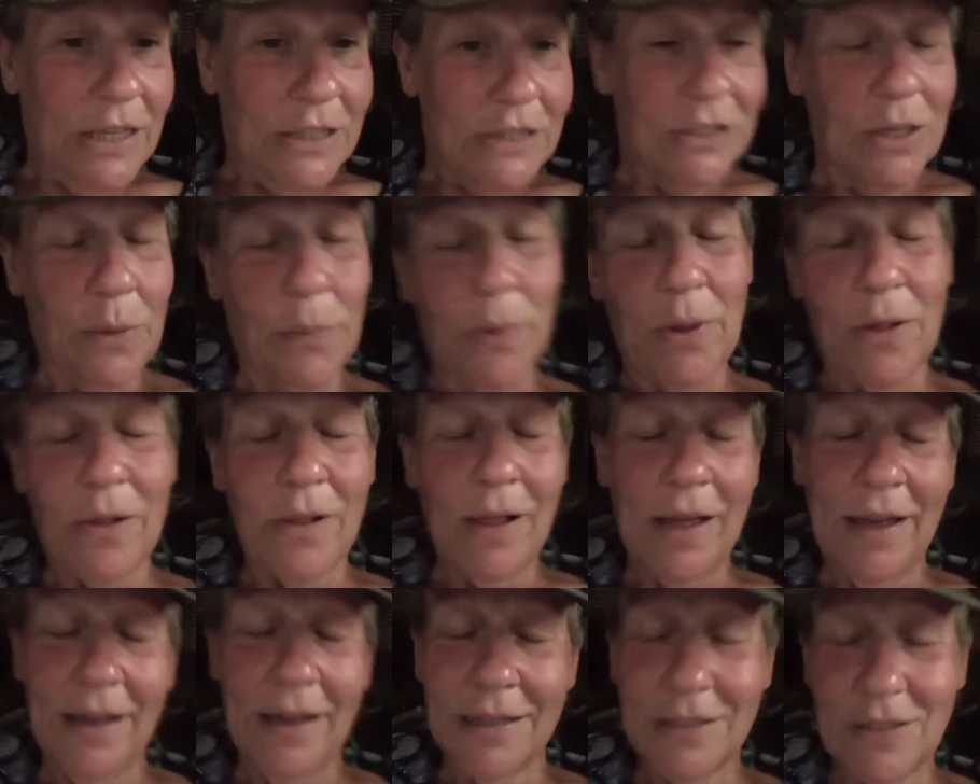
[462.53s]
So
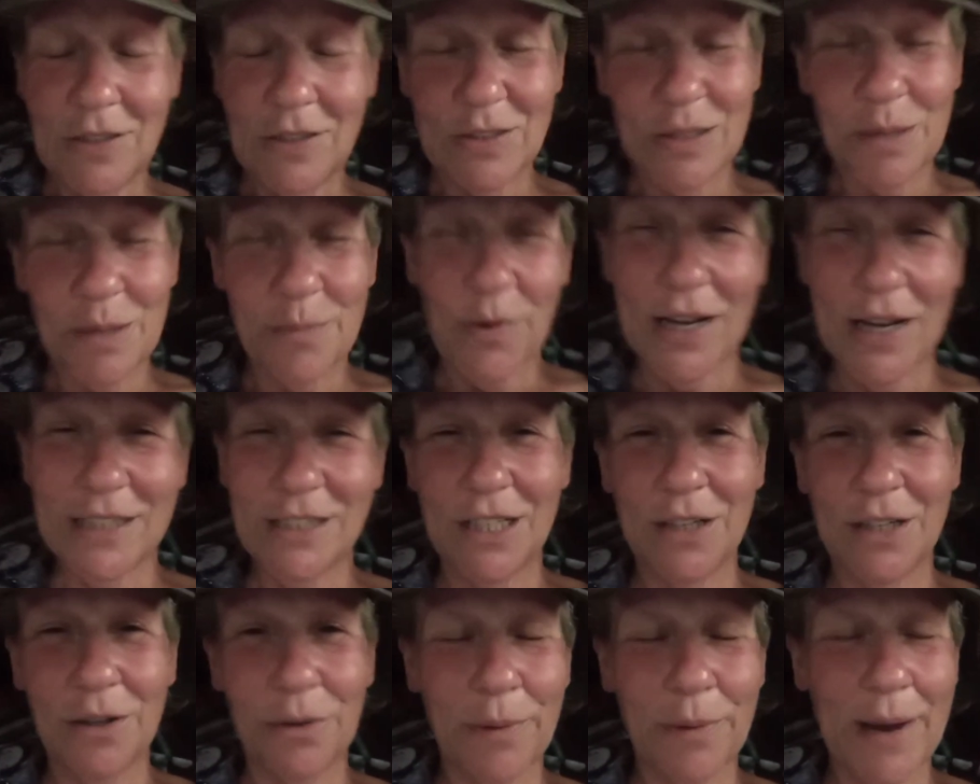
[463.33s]
we'll do some
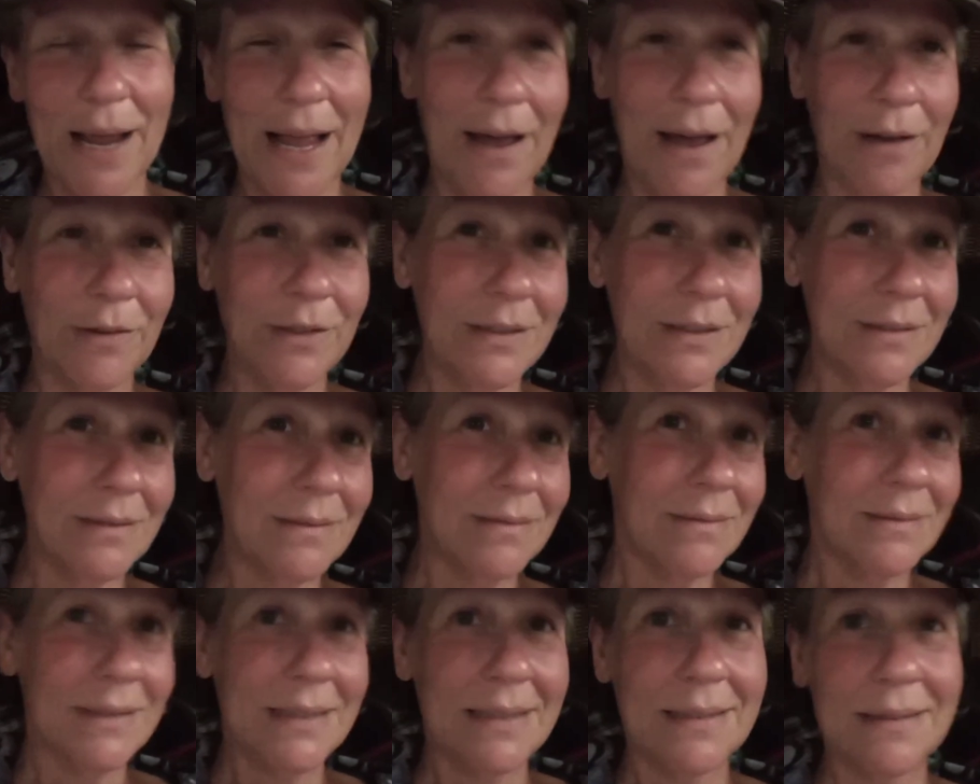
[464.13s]
ranging around
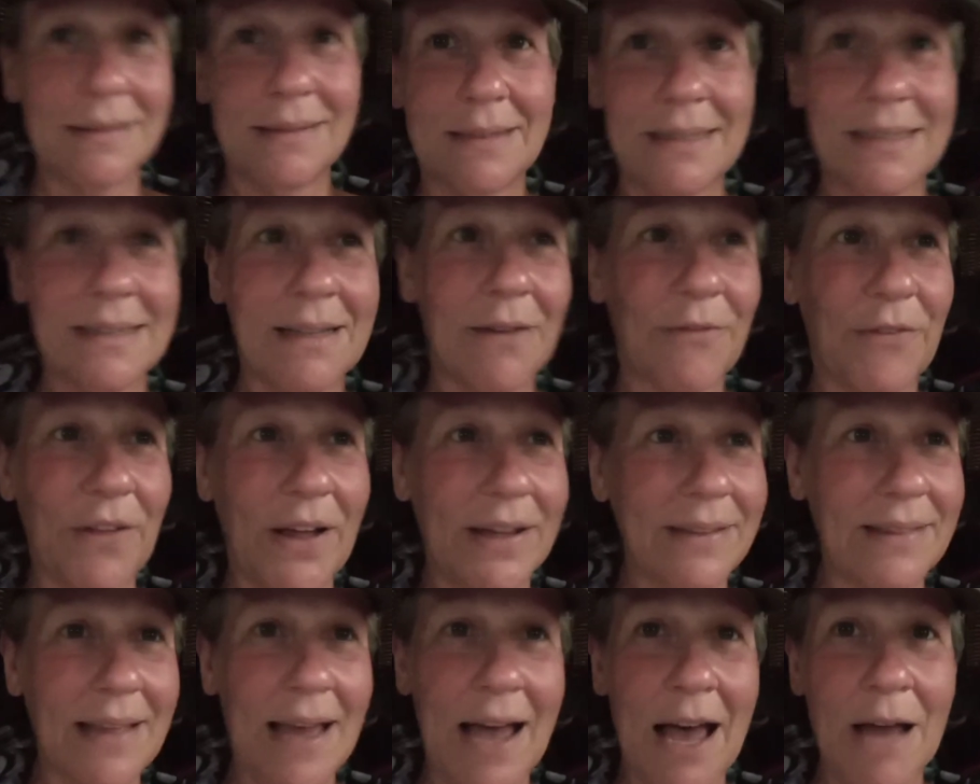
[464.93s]
and stuff
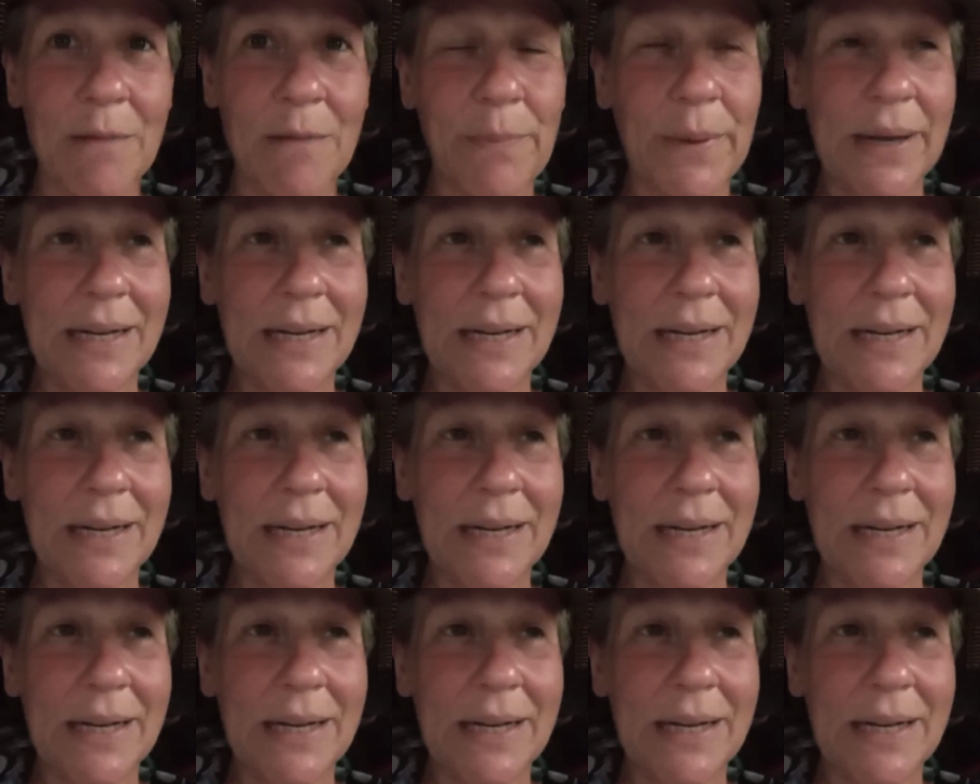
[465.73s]
like that.